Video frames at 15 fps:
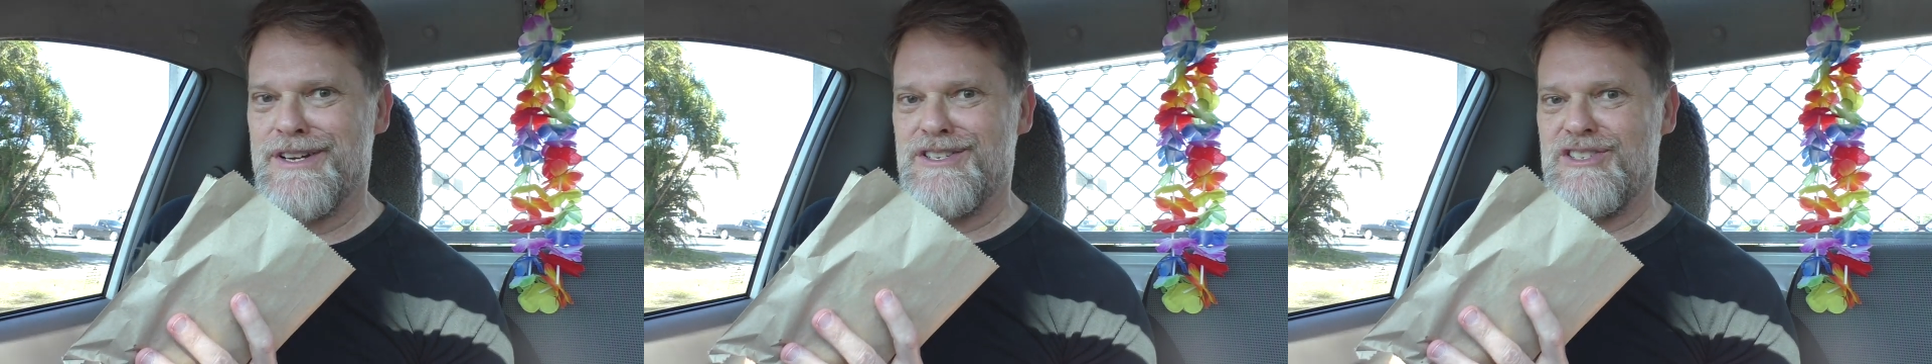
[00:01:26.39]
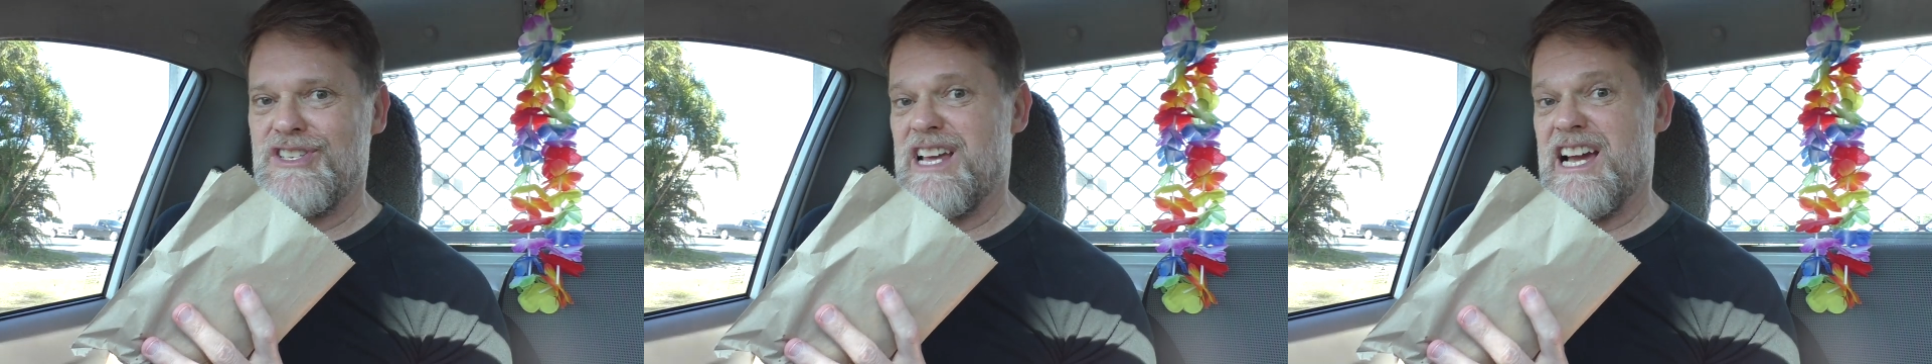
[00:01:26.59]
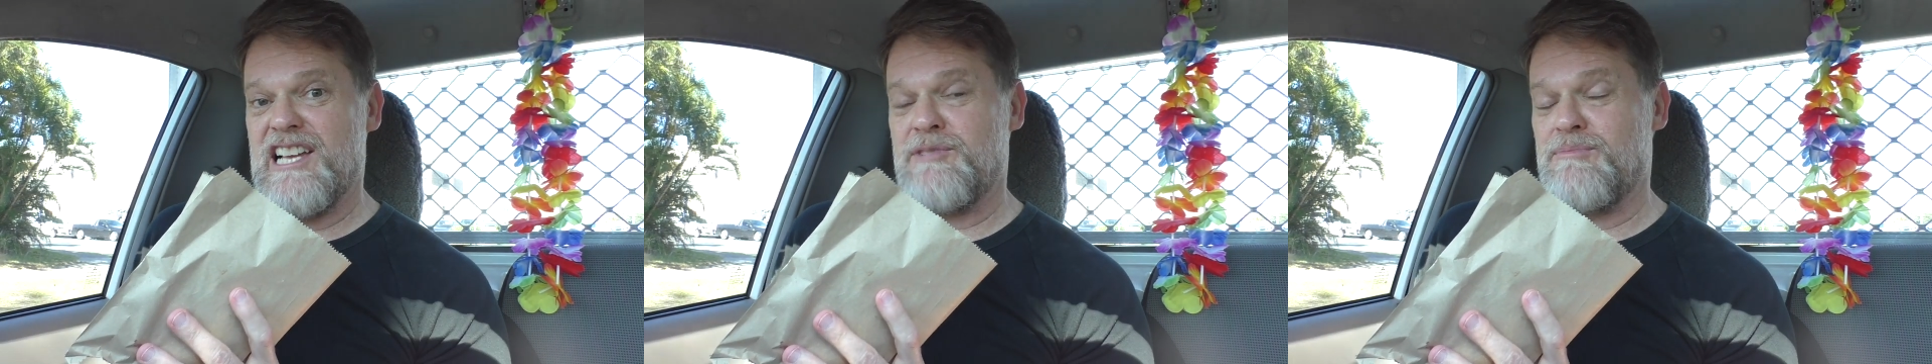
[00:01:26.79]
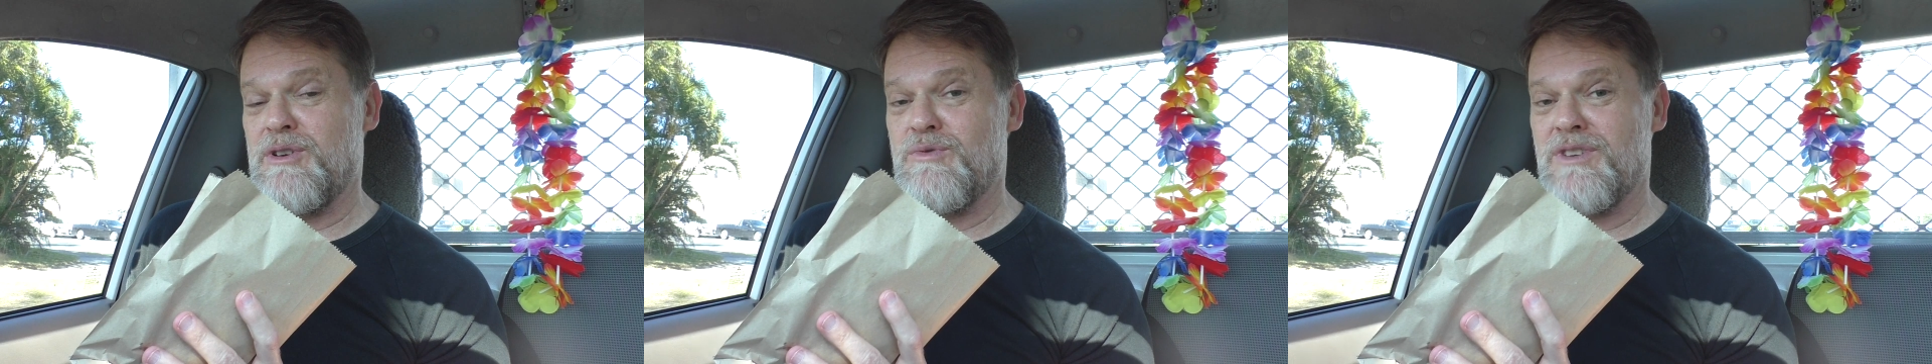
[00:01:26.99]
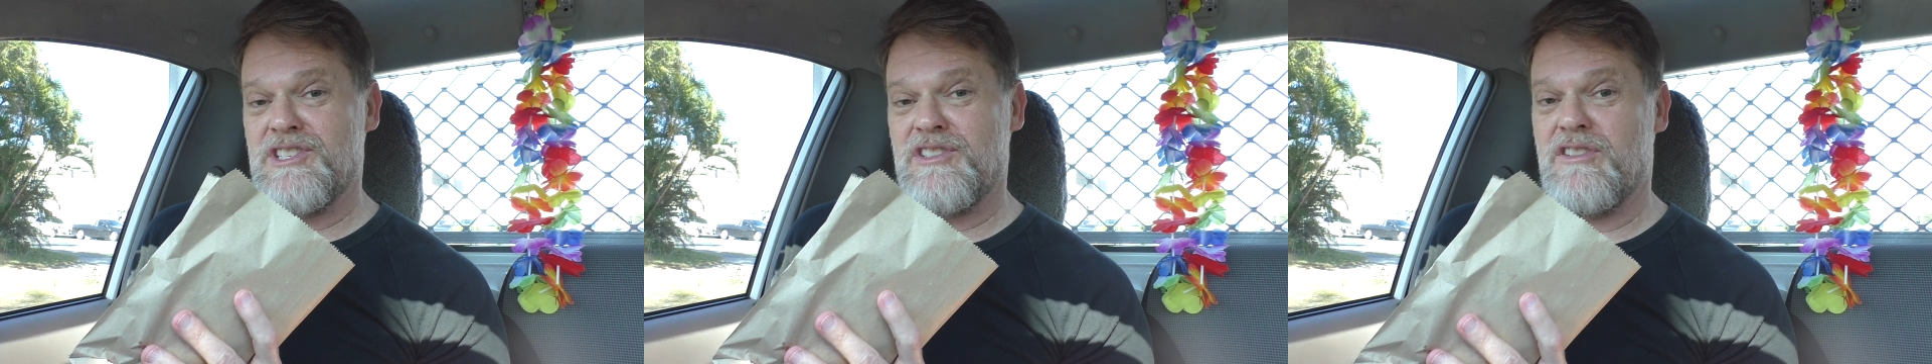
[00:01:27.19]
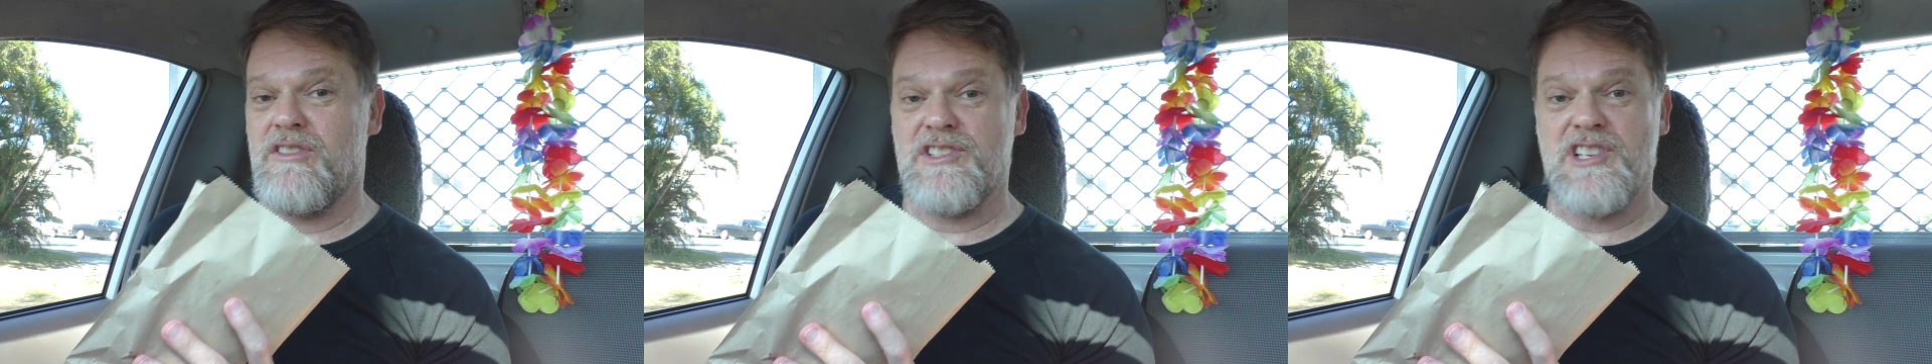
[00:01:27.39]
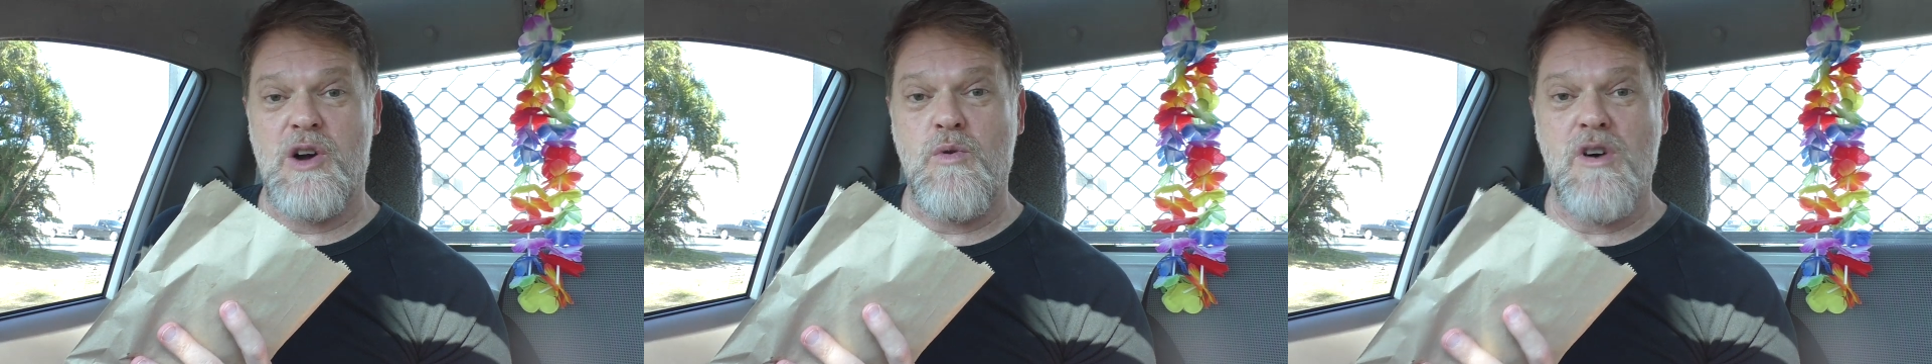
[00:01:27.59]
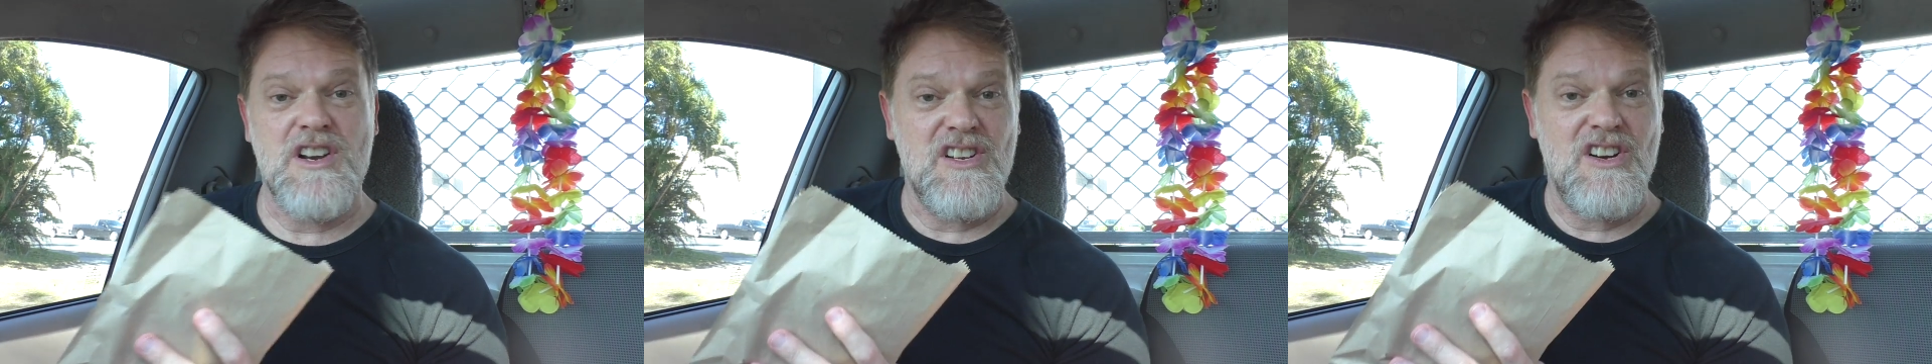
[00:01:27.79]
She asked me what sauce I
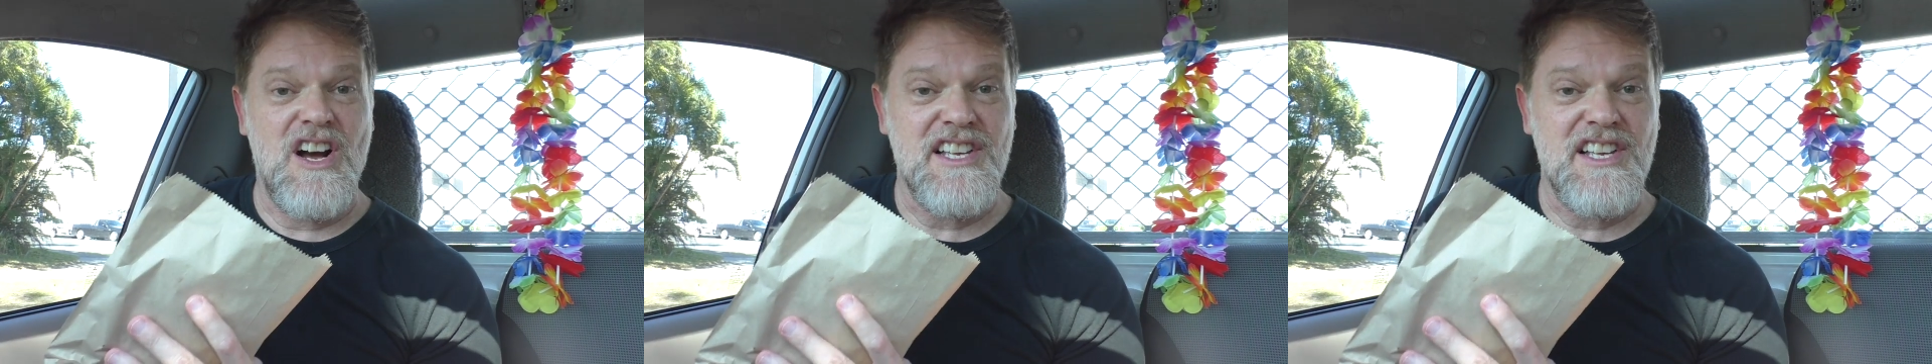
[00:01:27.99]
wanted.